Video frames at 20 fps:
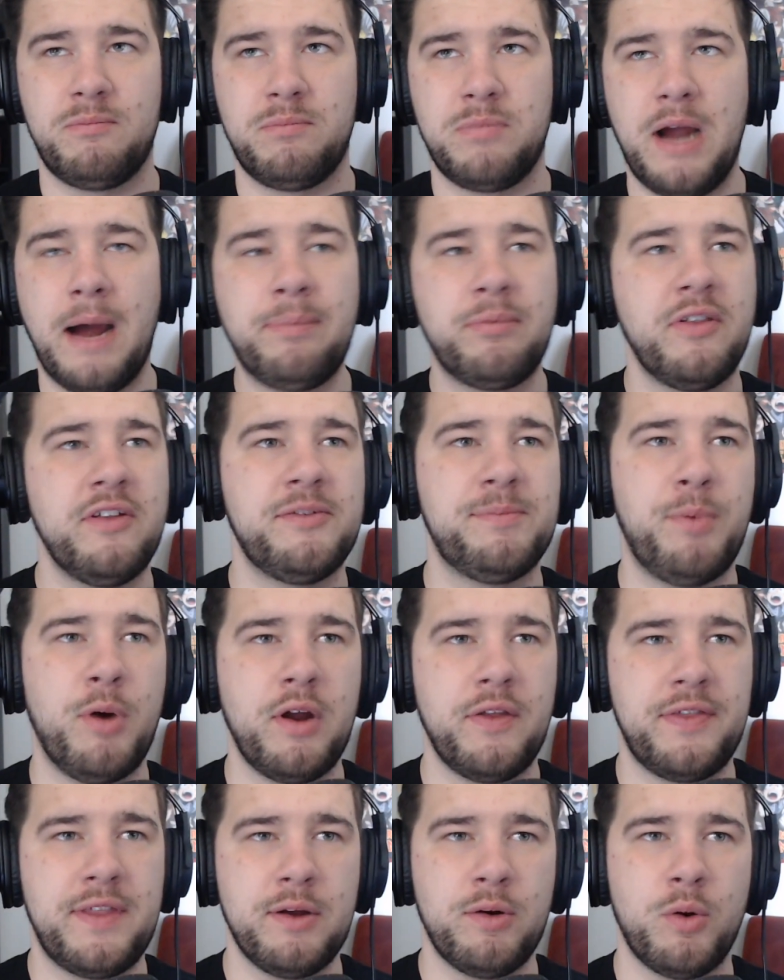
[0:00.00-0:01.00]
up to this
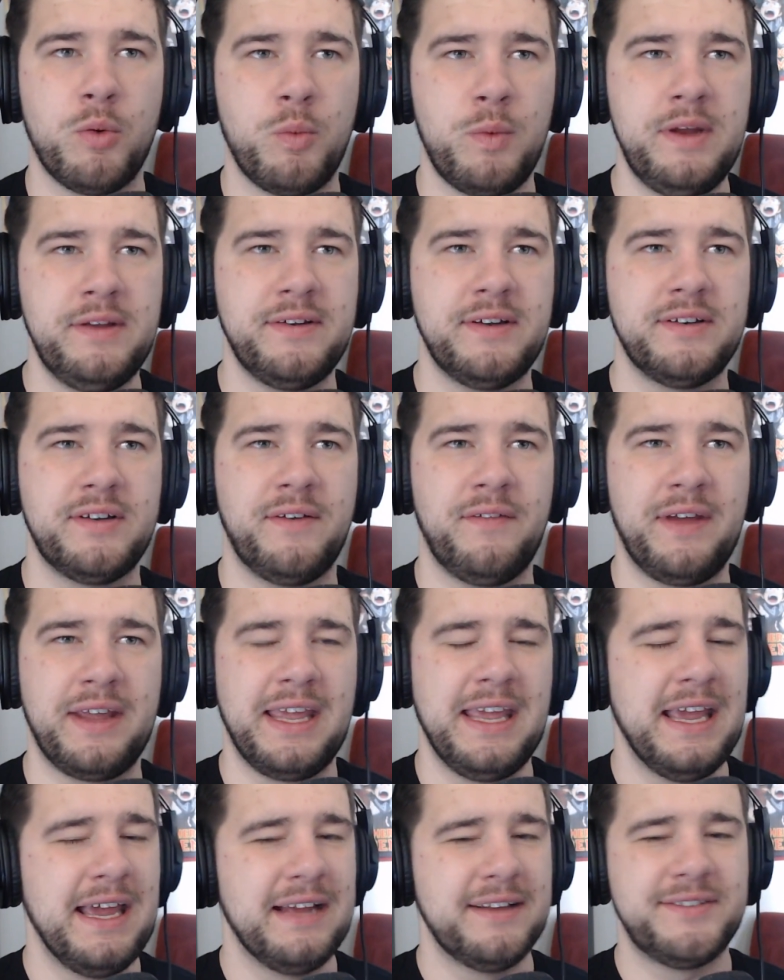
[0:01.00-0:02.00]
point, there were reasons of, like,
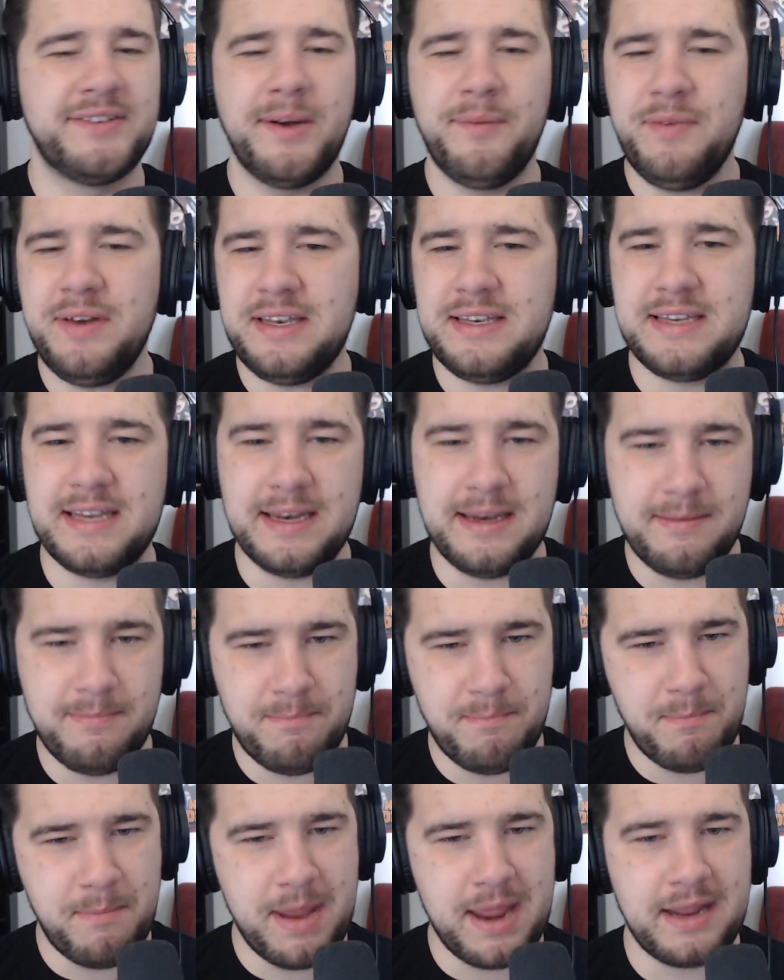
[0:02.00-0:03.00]
some of it
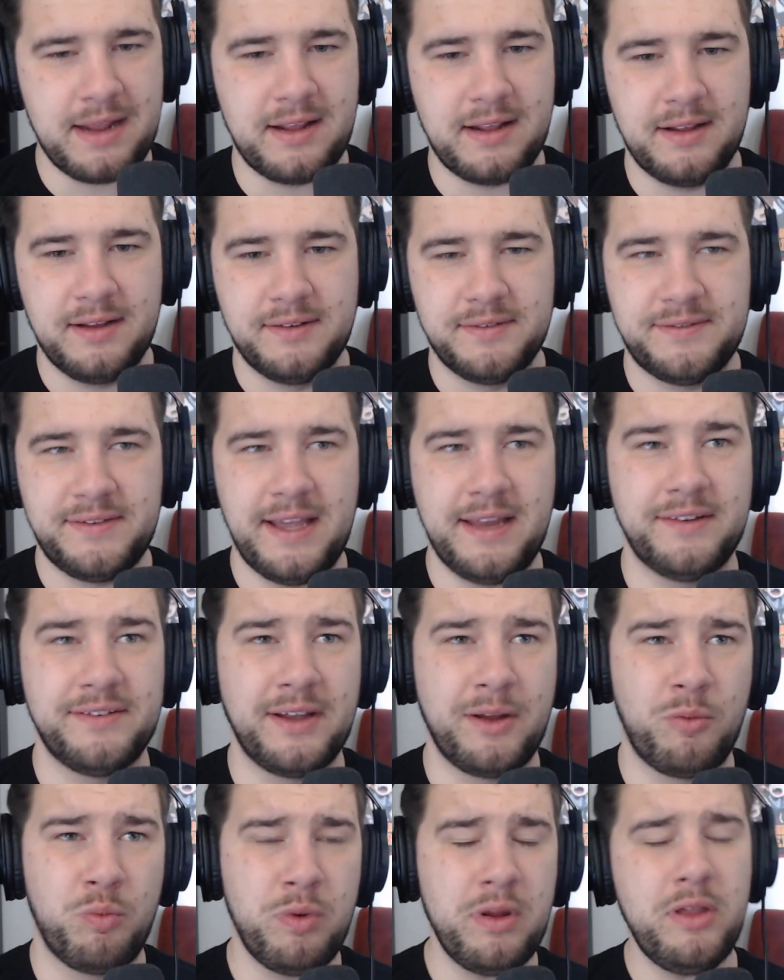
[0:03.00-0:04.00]
didn't make sense.
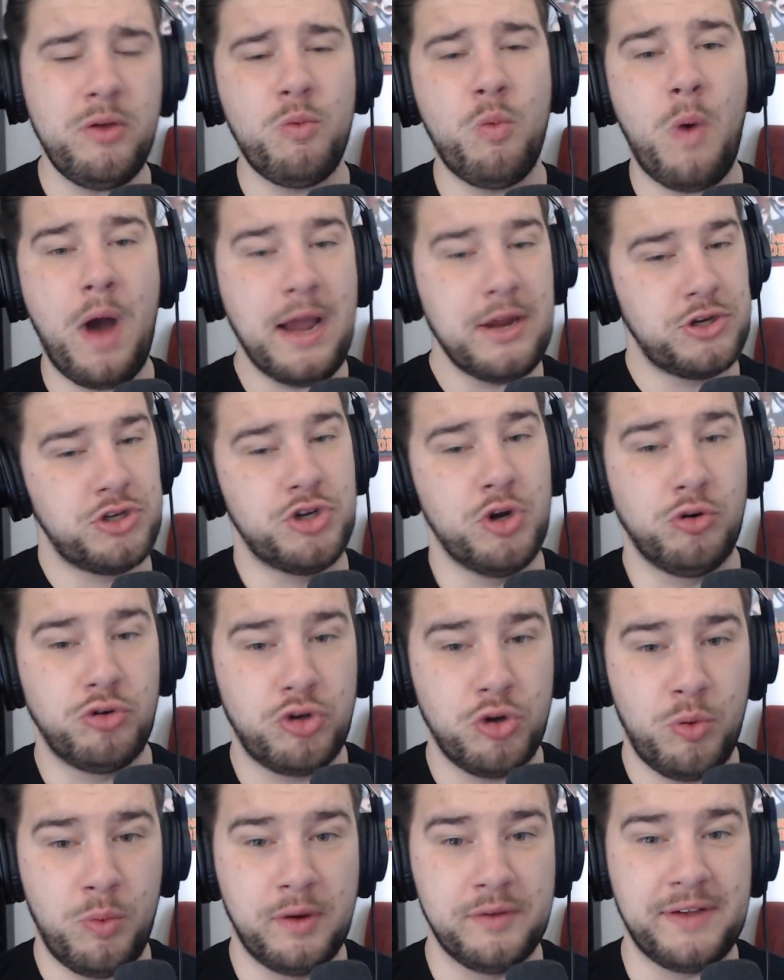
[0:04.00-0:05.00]
Like, really, why
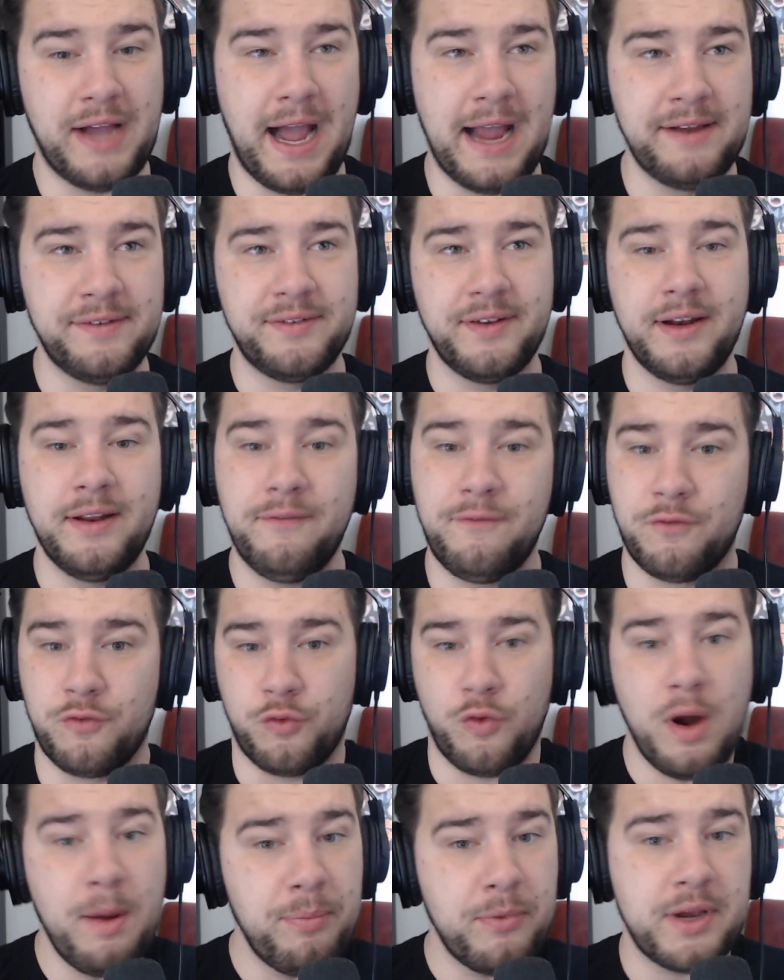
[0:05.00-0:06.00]
Shoto was isolated
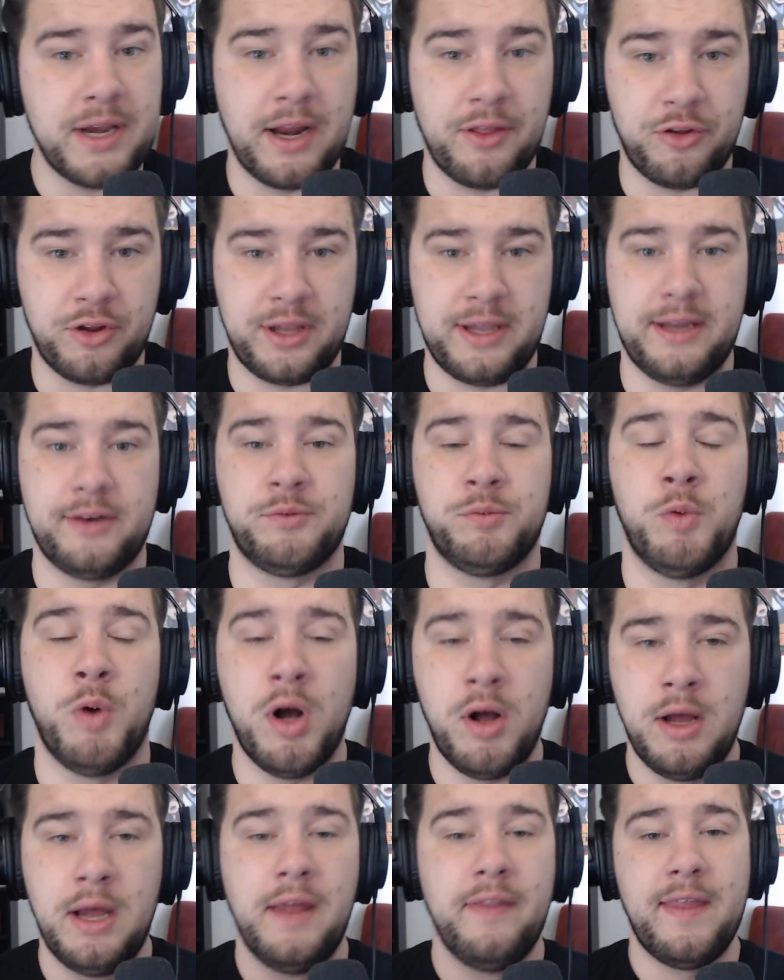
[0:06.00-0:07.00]
from the other kids.
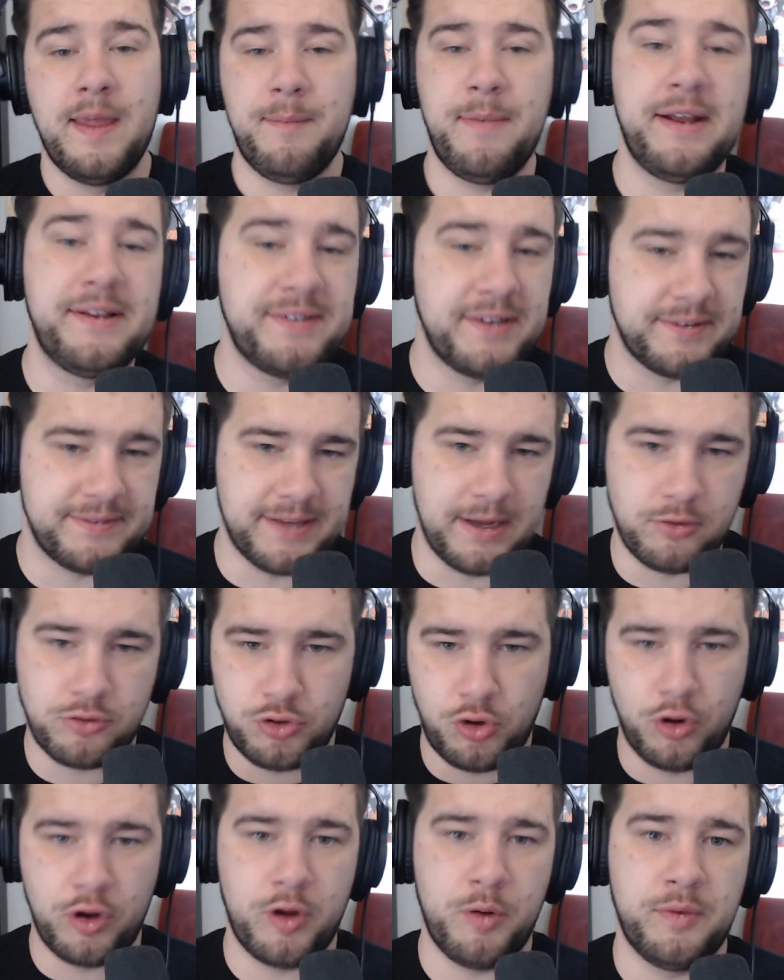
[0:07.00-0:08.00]
Well, that makes sense now.
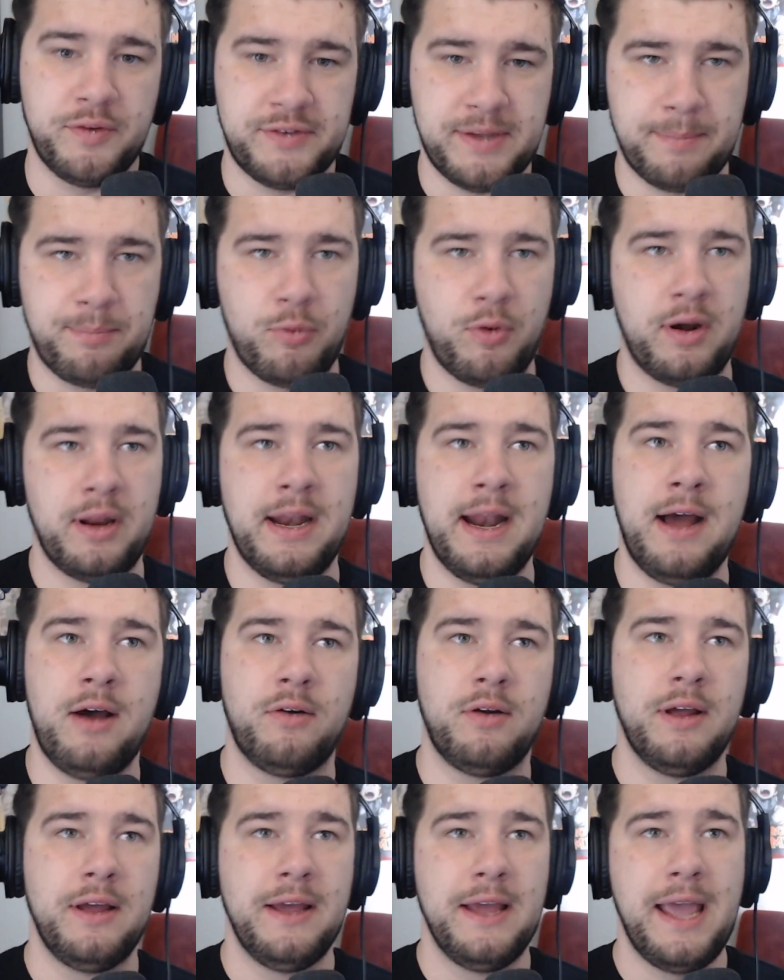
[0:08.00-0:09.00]
Toya was separated out.